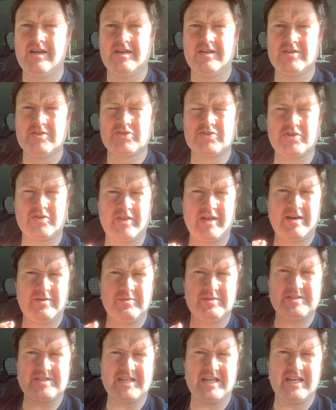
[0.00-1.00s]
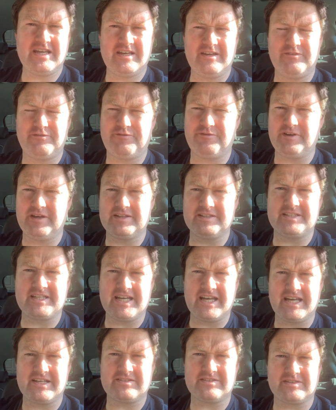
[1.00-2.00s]
So that was a
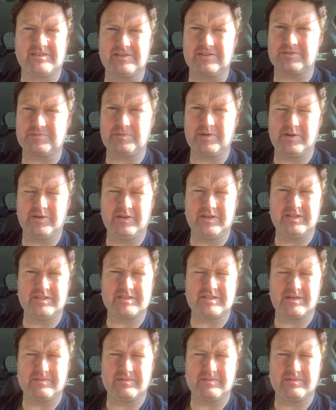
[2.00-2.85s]
fantastic experience.